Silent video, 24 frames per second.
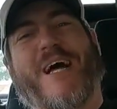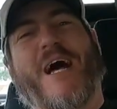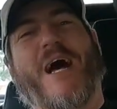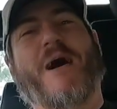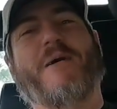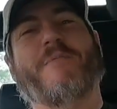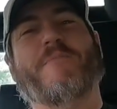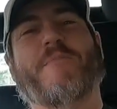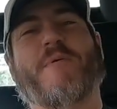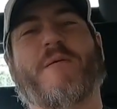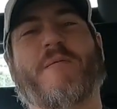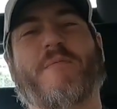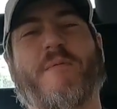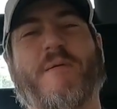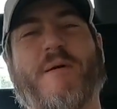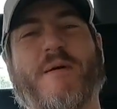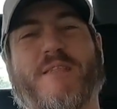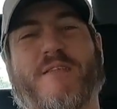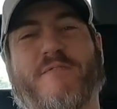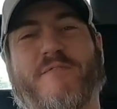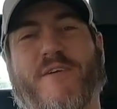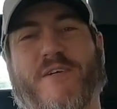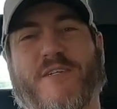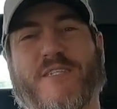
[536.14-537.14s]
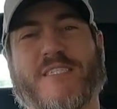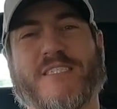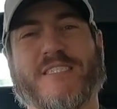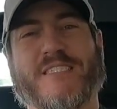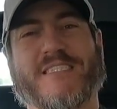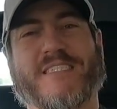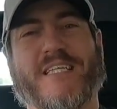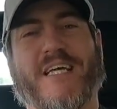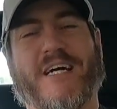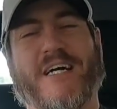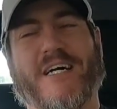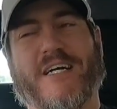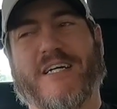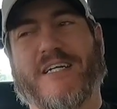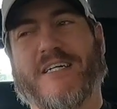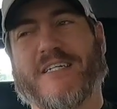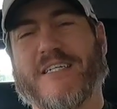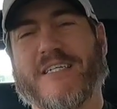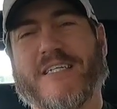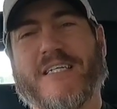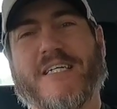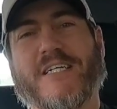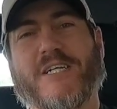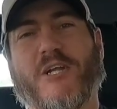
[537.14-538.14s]
I'm about to fill this
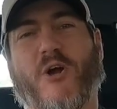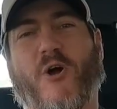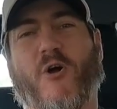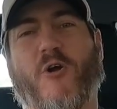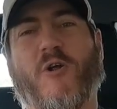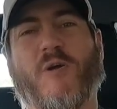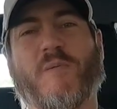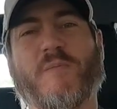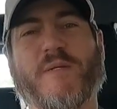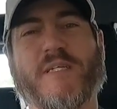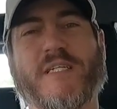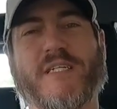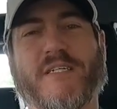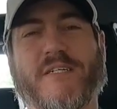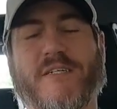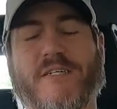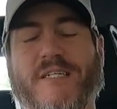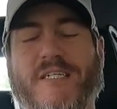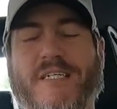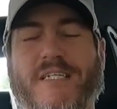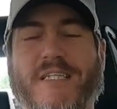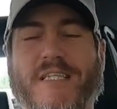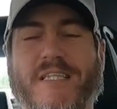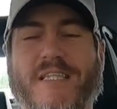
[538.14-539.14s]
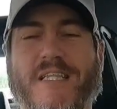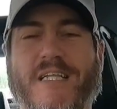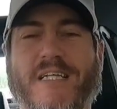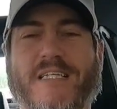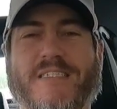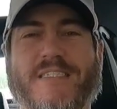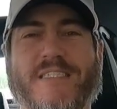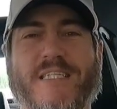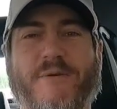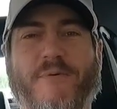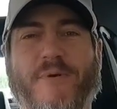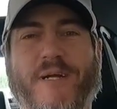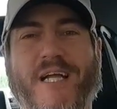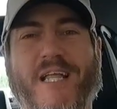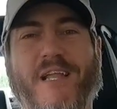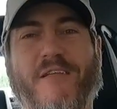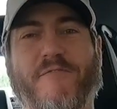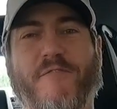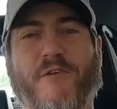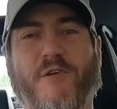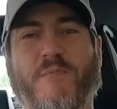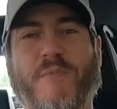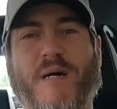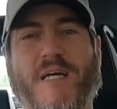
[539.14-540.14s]
car up here. Let's see what kind
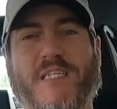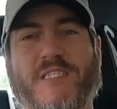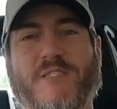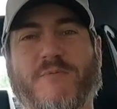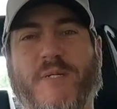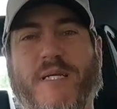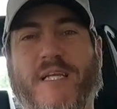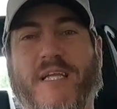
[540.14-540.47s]
of fuel mileage